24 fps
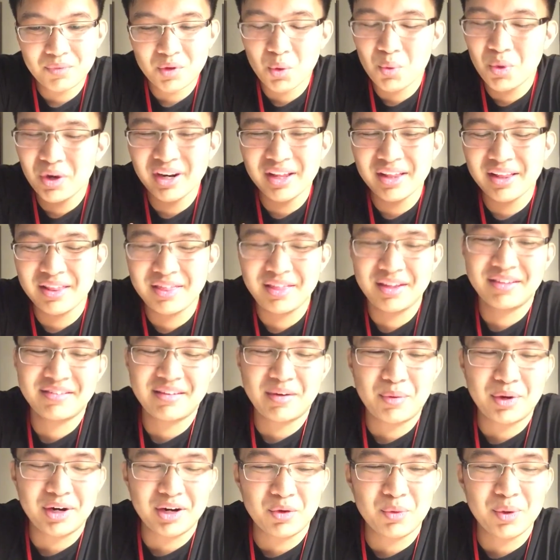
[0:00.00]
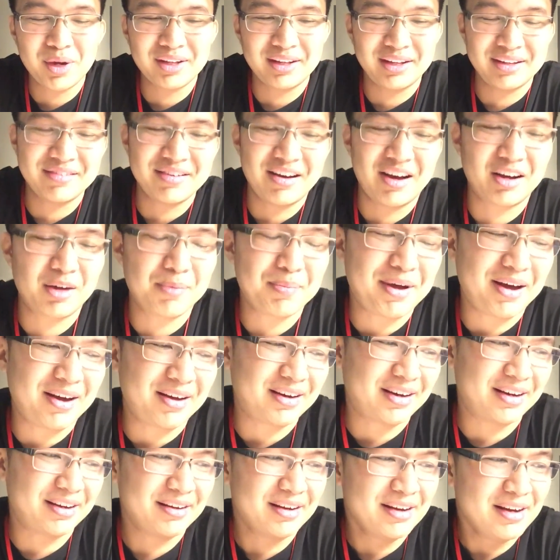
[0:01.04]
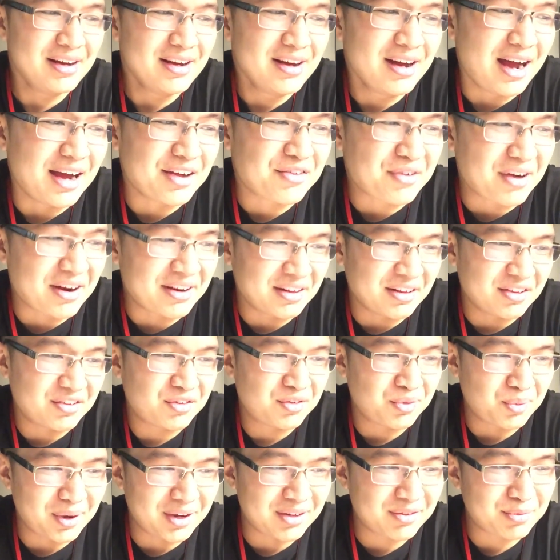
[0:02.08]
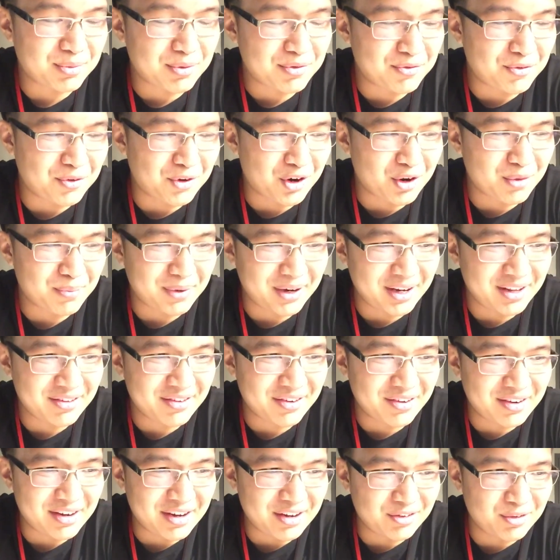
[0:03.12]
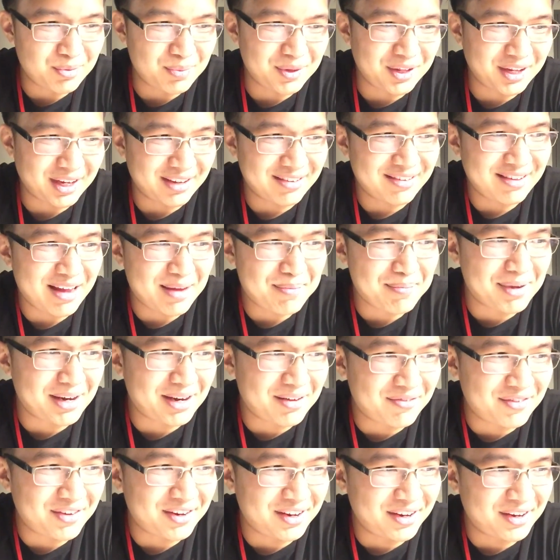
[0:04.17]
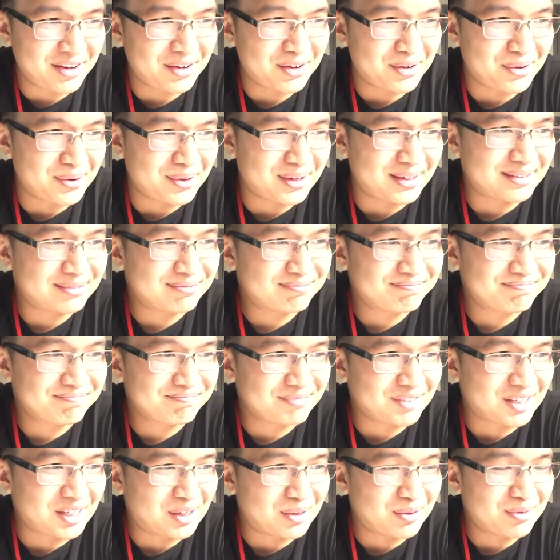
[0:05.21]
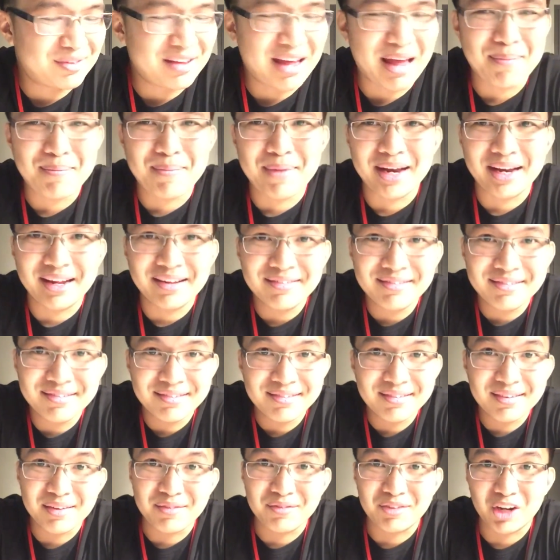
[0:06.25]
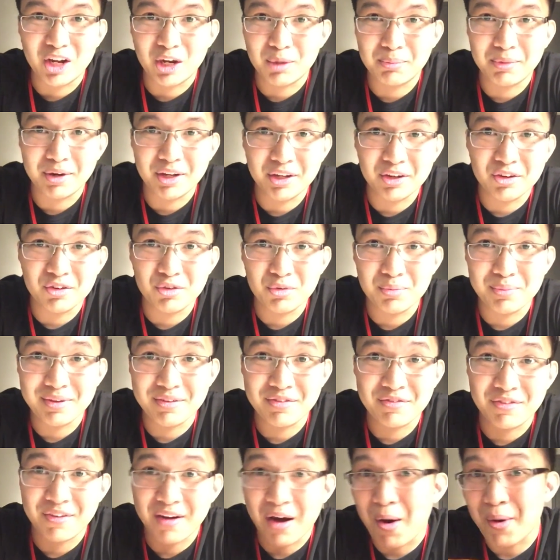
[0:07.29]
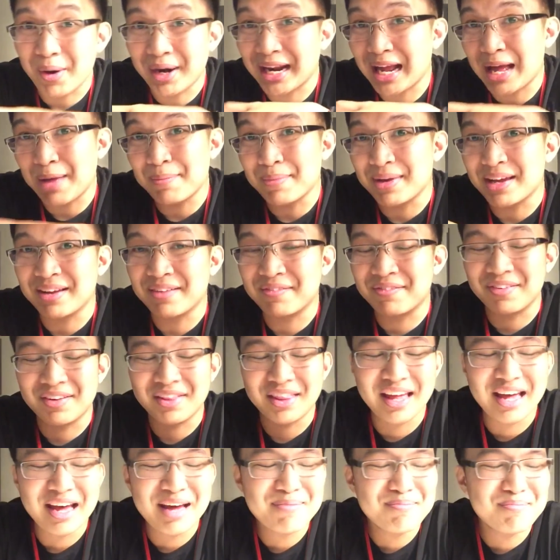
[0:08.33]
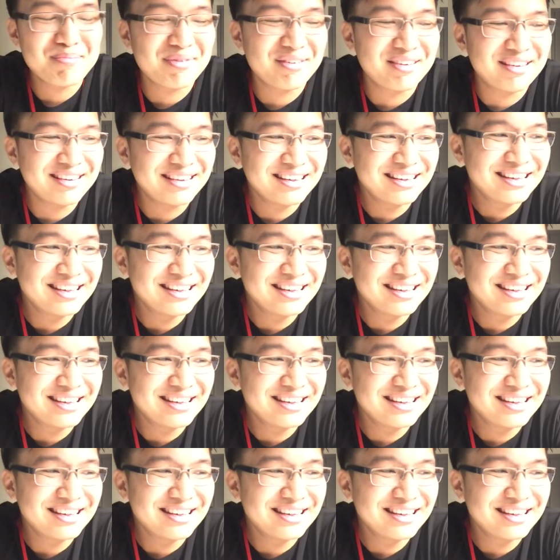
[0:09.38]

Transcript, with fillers: one of the things I want to quickly talk about. I I tried this twice before, but it turned out to be like a ten minute video, and you know, ten minutes. The Vlogbrothers would be frowning at me for that, but.